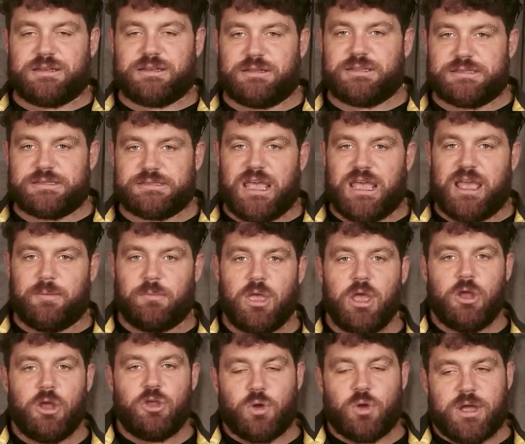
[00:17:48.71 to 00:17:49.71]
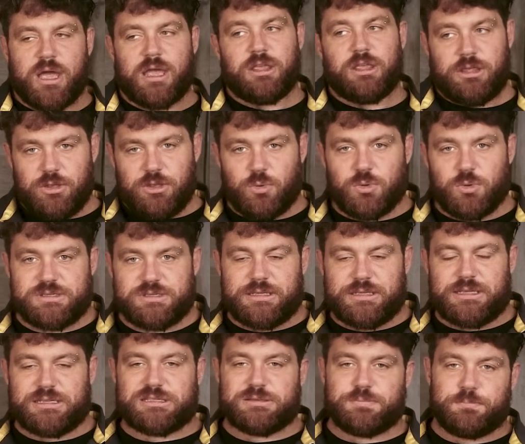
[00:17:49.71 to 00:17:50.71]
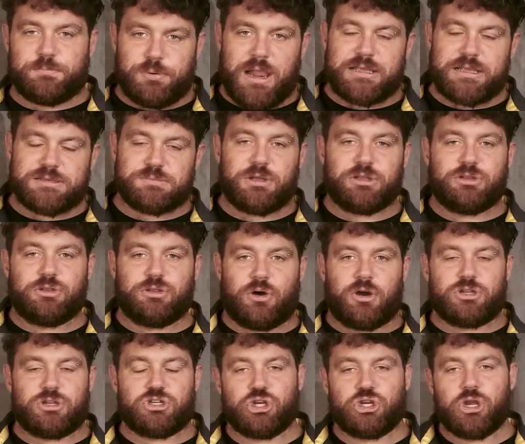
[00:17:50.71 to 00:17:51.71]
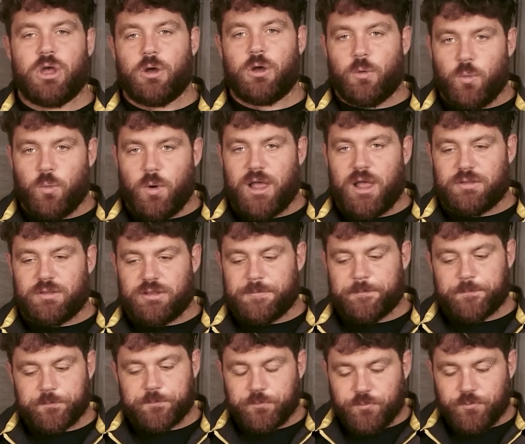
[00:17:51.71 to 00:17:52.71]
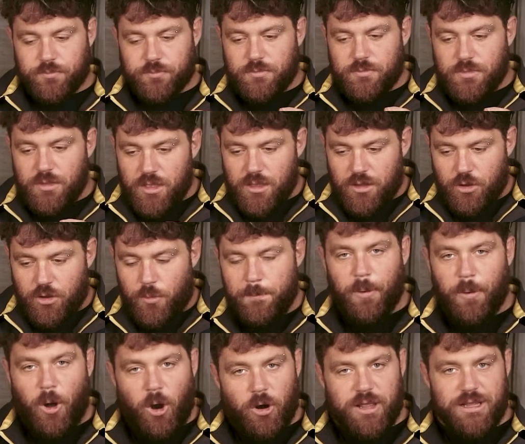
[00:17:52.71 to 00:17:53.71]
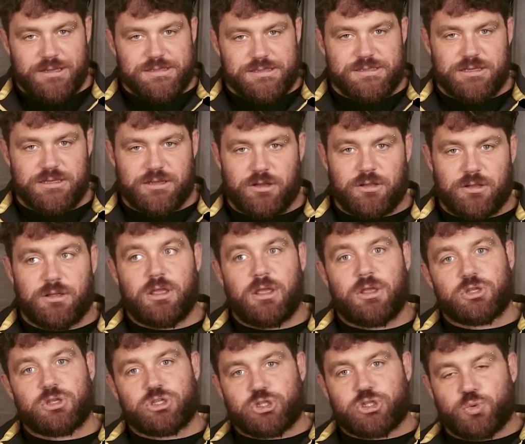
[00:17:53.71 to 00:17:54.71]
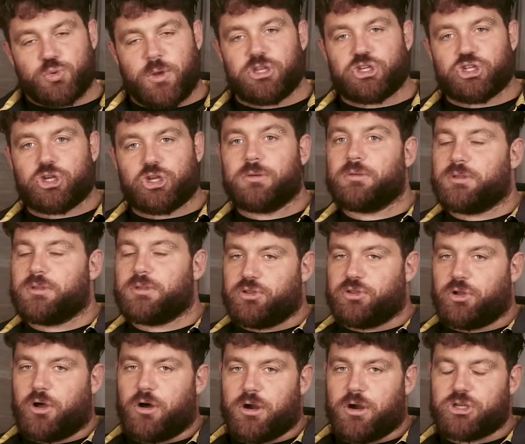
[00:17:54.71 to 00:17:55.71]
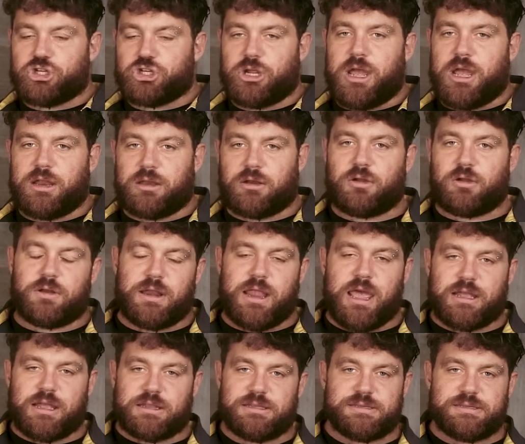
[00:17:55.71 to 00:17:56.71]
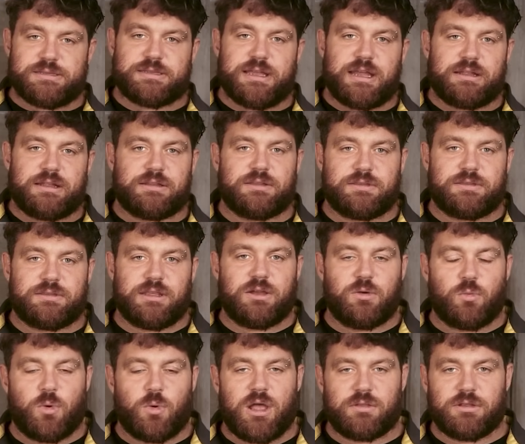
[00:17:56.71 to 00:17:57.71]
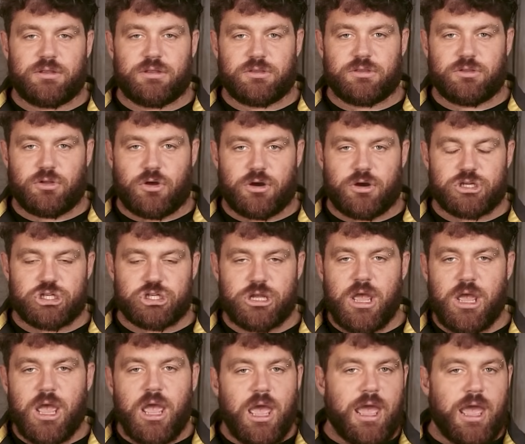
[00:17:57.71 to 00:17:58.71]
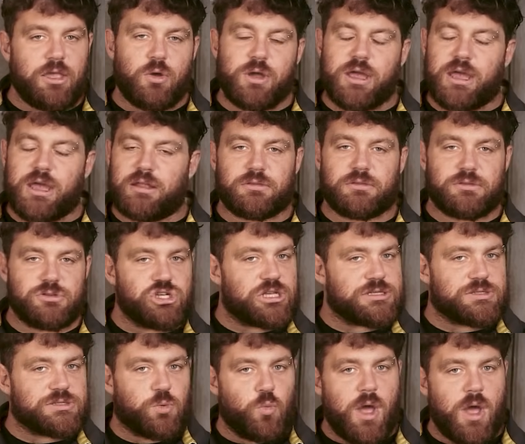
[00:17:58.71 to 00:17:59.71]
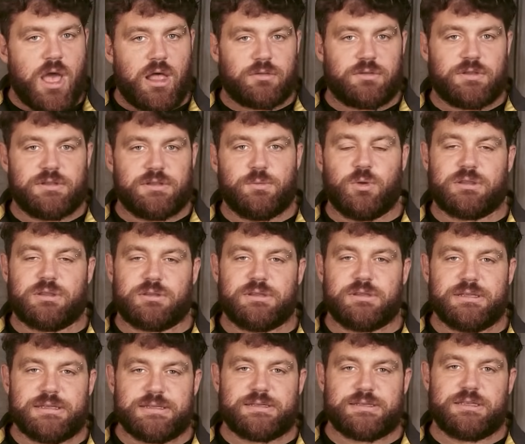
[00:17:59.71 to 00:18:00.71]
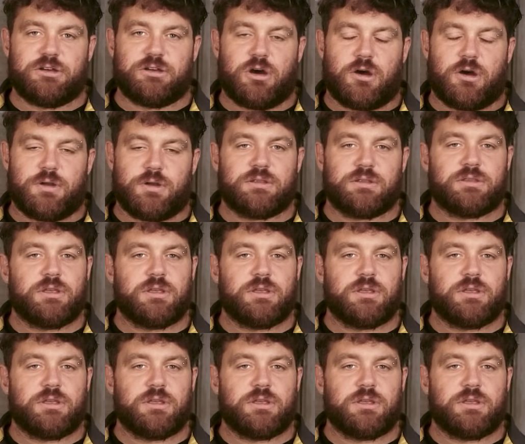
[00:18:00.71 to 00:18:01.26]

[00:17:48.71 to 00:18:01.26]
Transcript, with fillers: the same. You can use these plasma torch welding components, switch the torch and connect instead TIG welding torch. And you can just weld with DC current